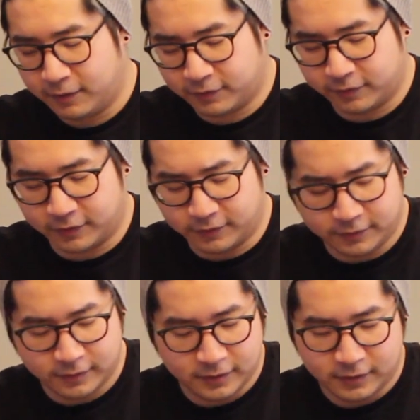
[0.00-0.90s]

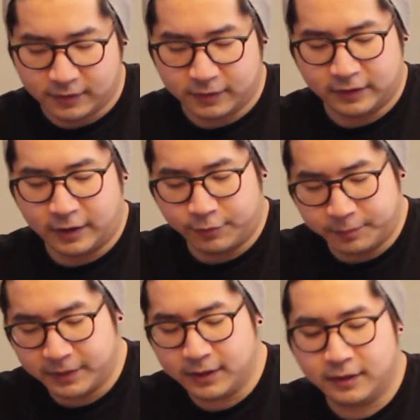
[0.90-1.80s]
So that
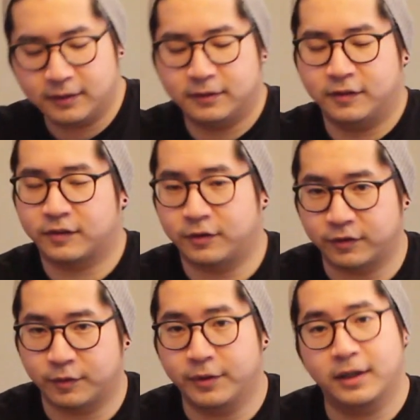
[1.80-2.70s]
would be it. This
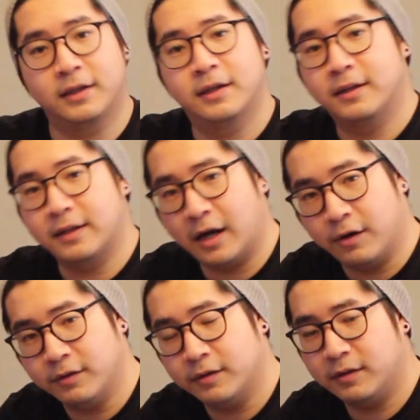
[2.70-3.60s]
goes away.
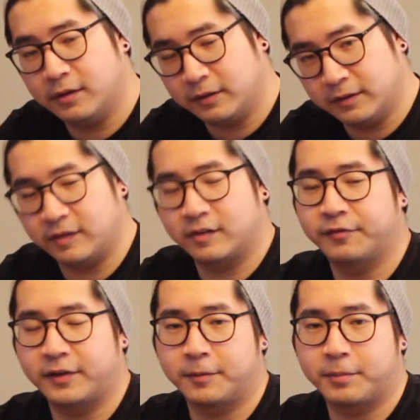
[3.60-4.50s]
Now this
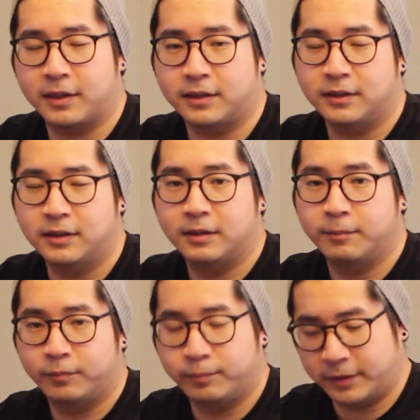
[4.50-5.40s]
defending player
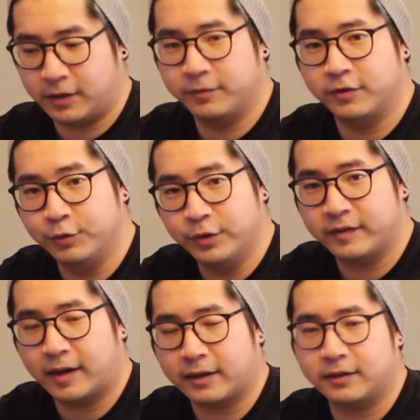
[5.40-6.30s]
becomes a new
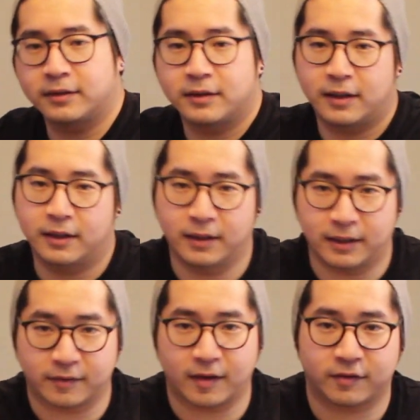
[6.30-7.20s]
attacker
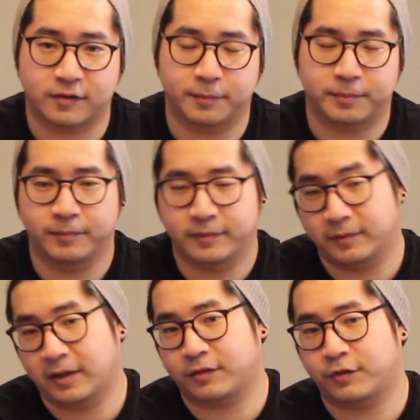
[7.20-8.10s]
and attacks the
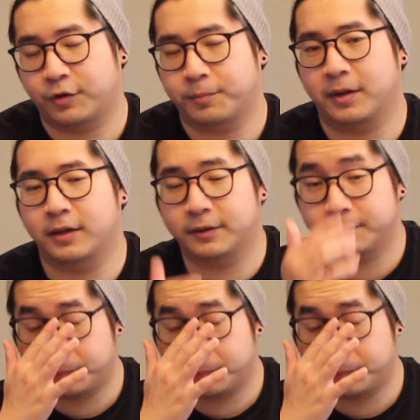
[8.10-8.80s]
next turn player.